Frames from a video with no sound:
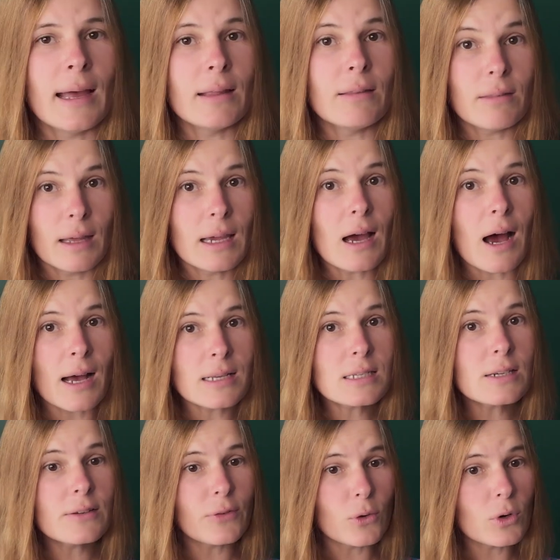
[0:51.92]
And they
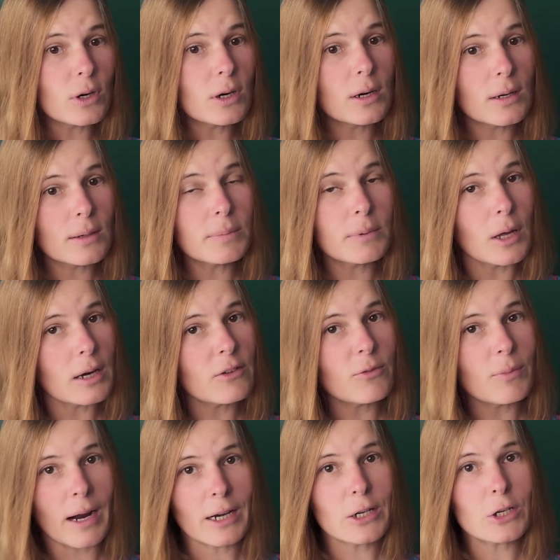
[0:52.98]
ask for a lot of
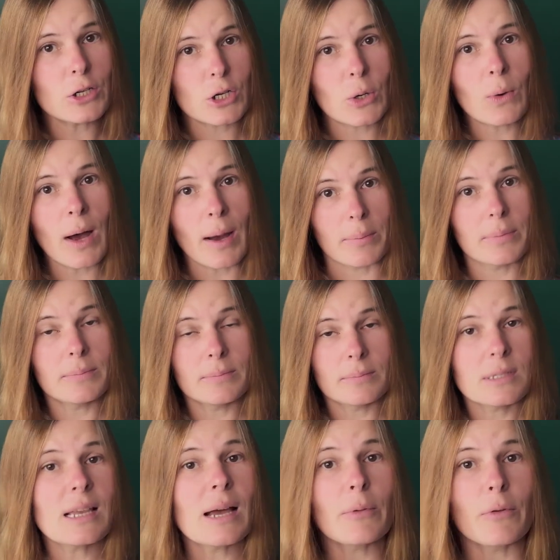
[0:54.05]
money to show up,
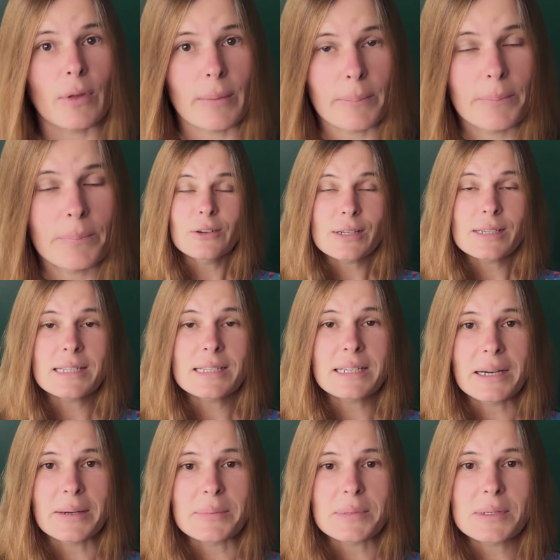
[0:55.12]
some of them. Crazy
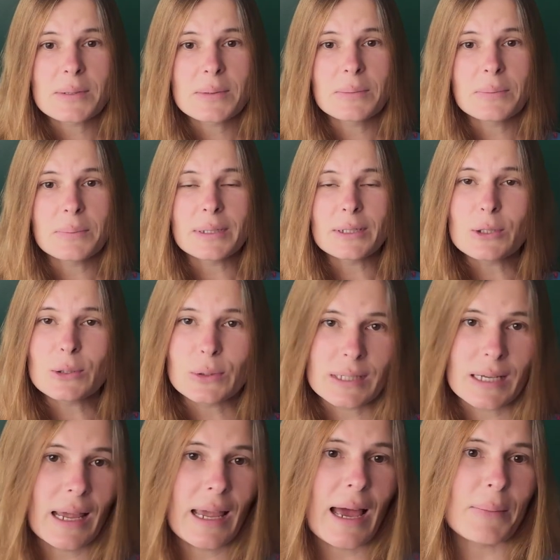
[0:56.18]
times. But
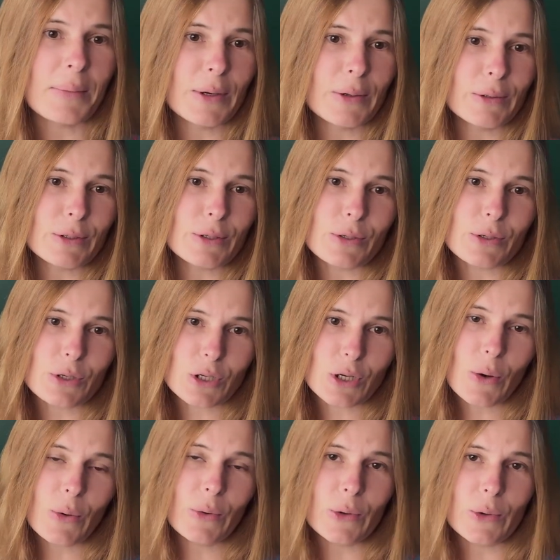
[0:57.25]
today I'm going to
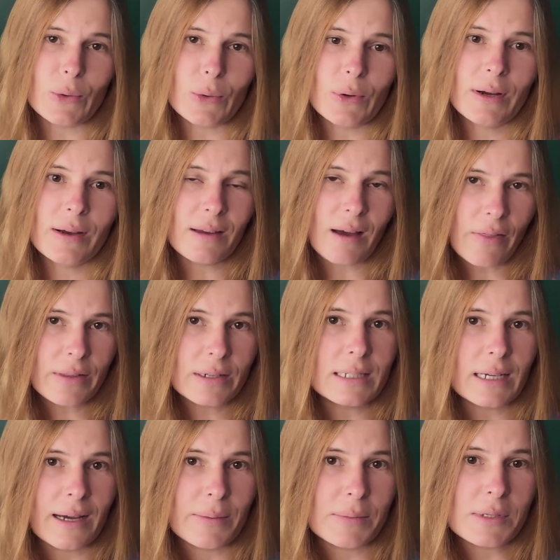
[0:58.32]
show you the other
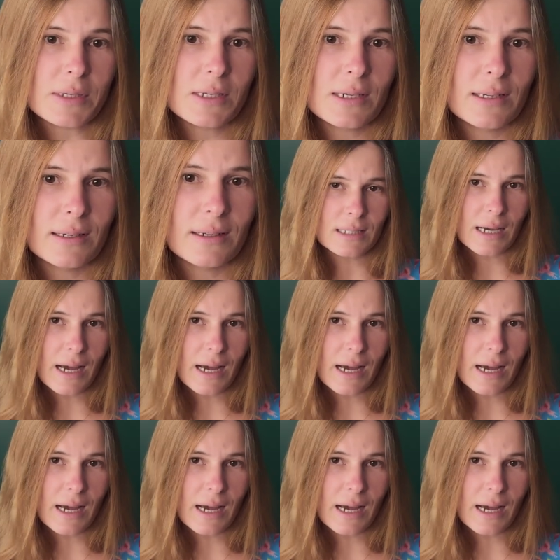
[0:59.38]
times, the